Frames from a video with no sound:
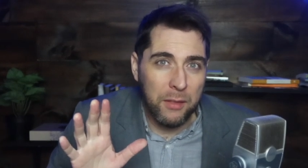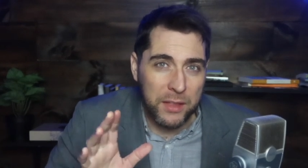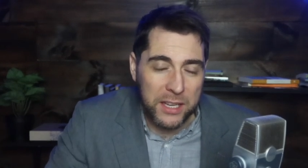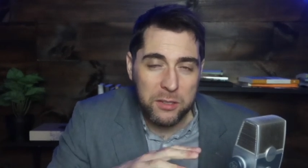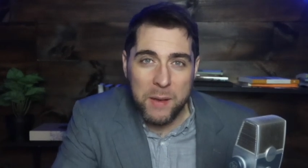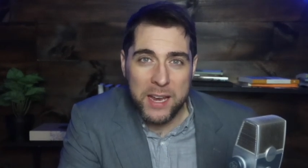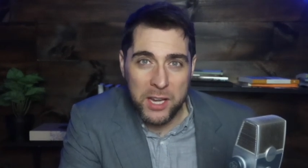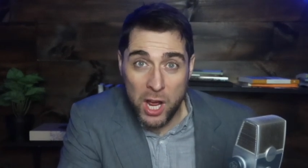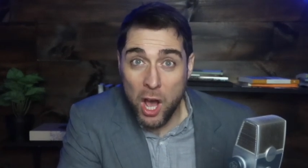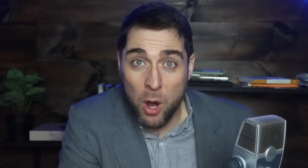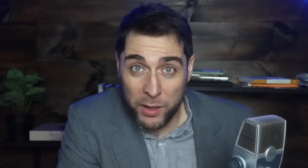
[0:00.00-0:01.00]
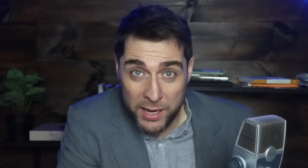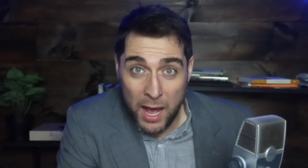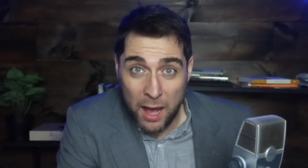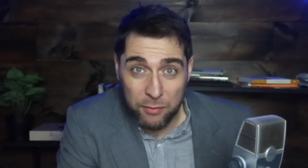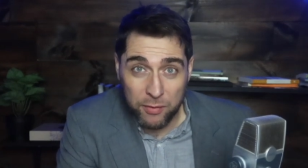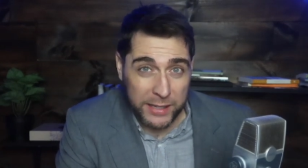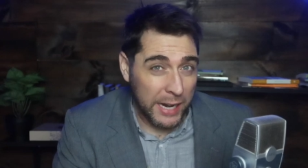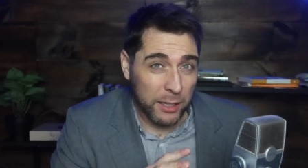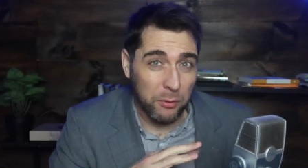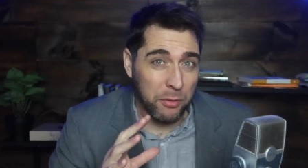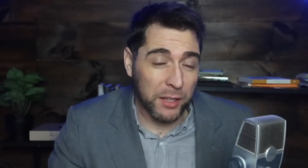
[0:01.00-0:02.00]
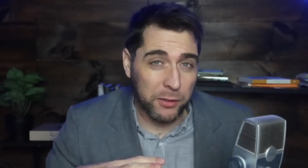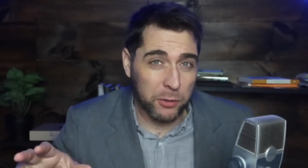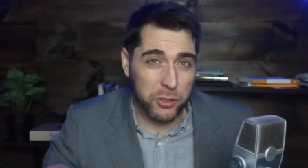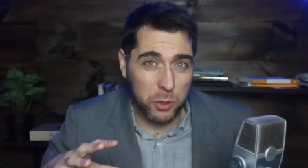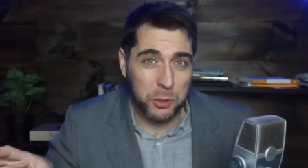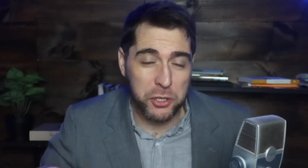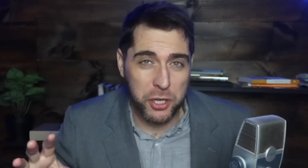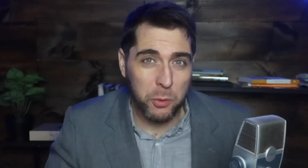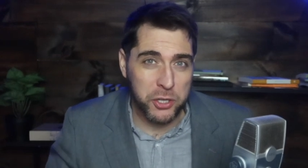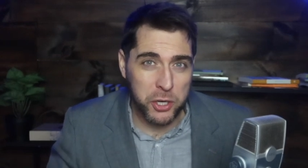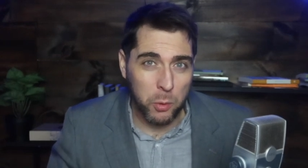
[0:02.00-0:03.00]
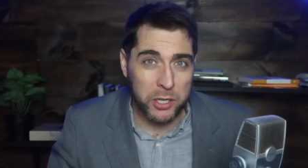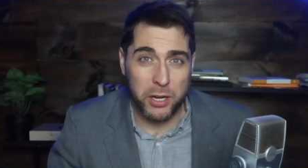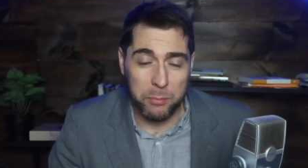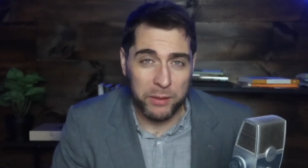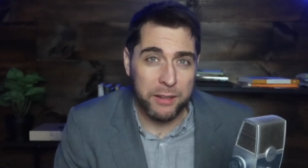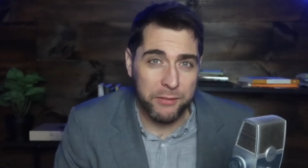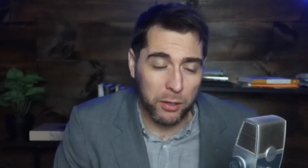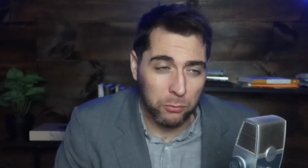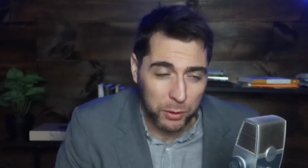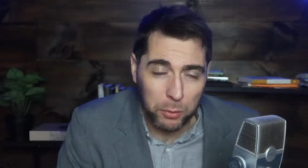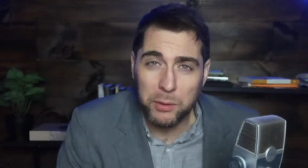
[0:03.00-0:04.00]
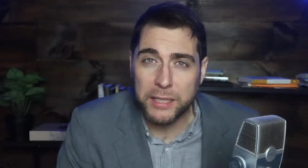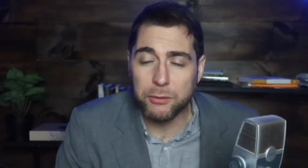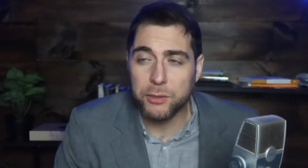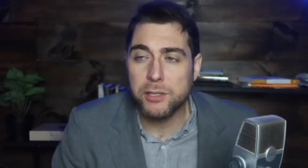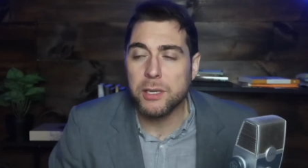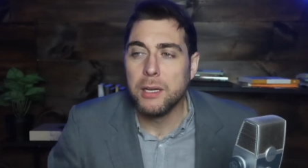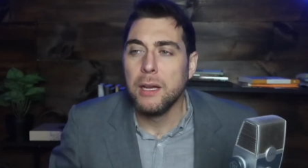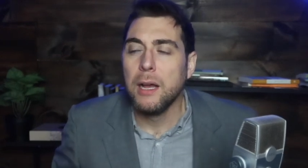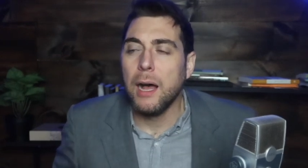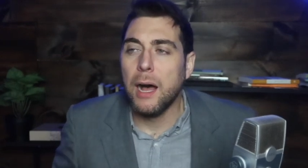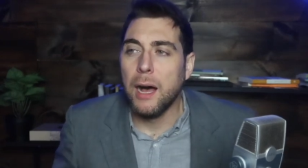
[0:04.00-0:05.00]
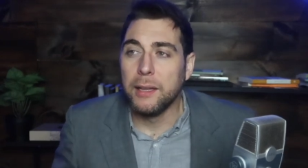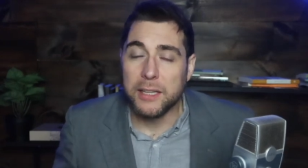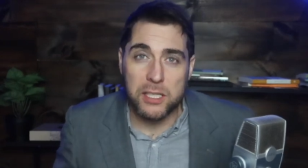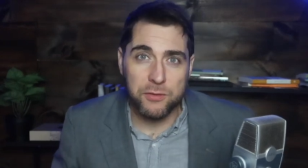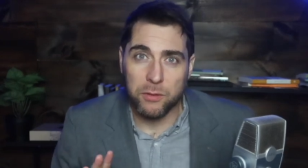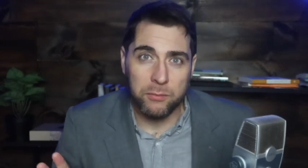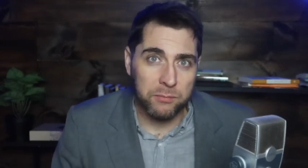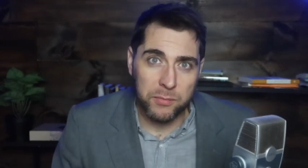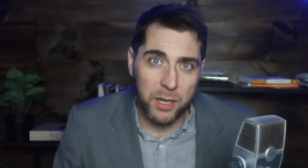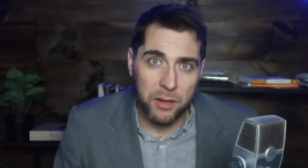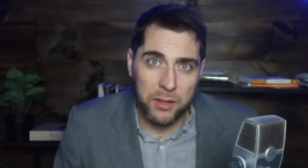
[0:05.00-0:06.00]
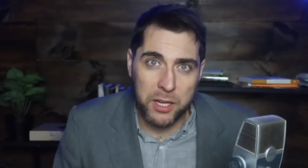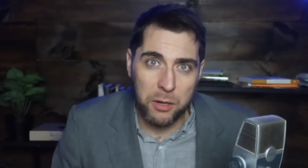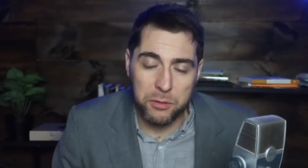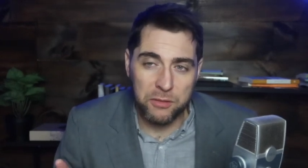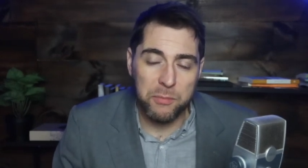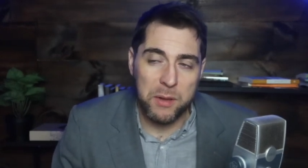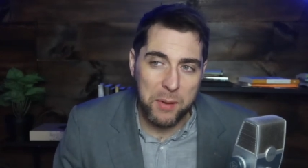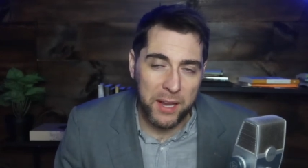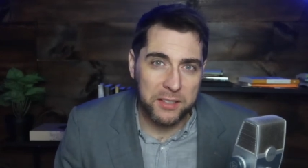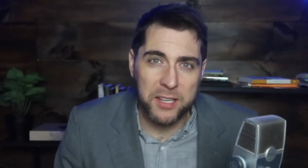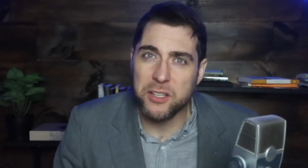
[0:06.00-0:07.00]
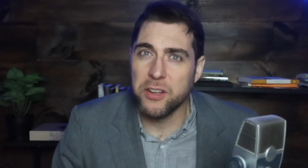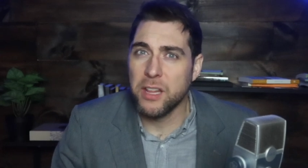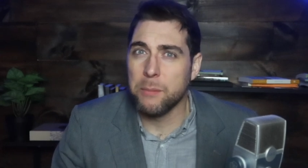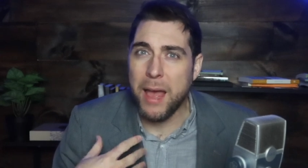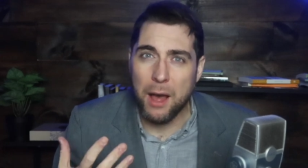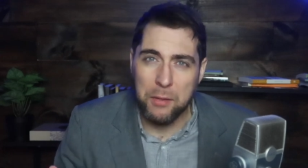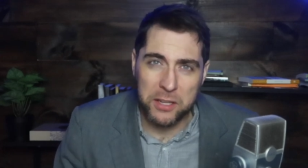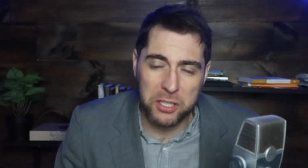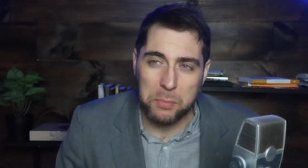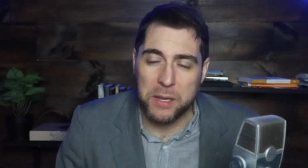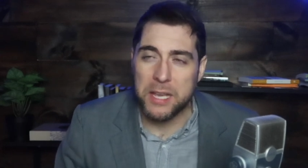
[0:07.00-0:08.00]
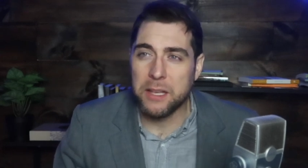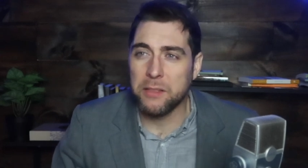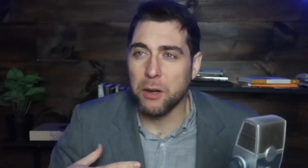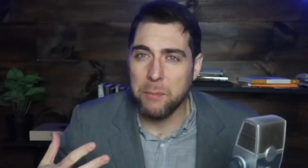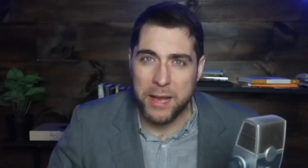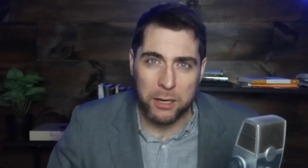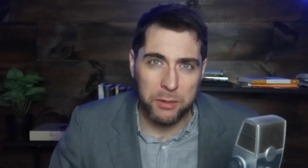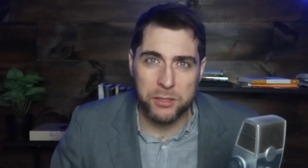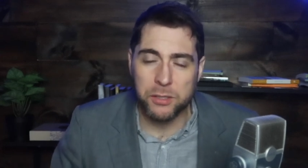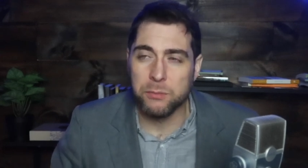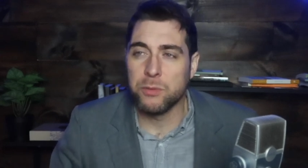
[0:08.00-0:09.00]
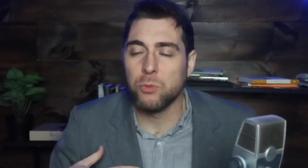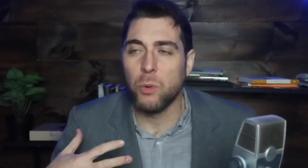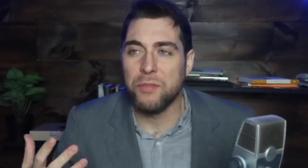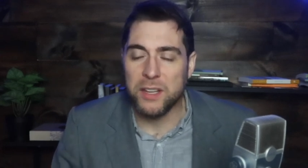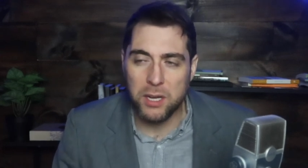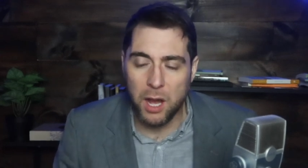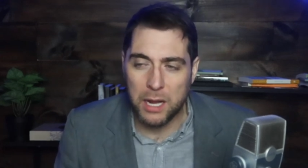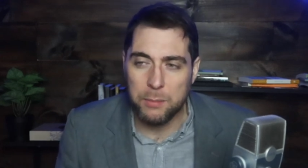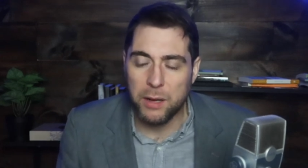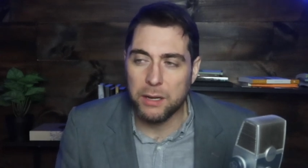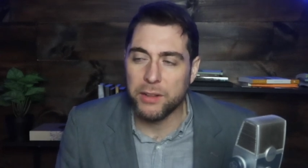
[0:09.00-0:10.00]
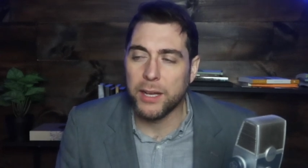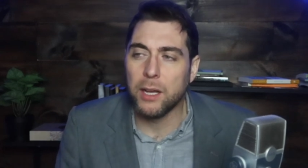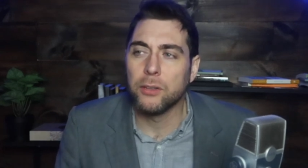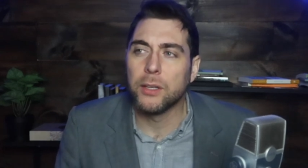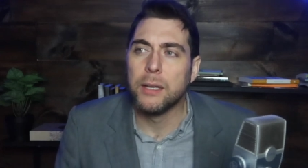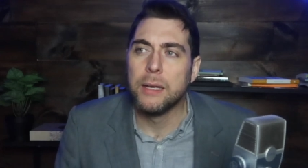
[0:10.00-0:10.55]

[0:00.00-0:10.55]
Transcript: these men know enough, and I don't think they're squishy, wishy-washy. I believe they're real believers, uh, at least from, you know, the years of me paying attention to them, how they speak, their mannerisms, what they talk about, and everything else.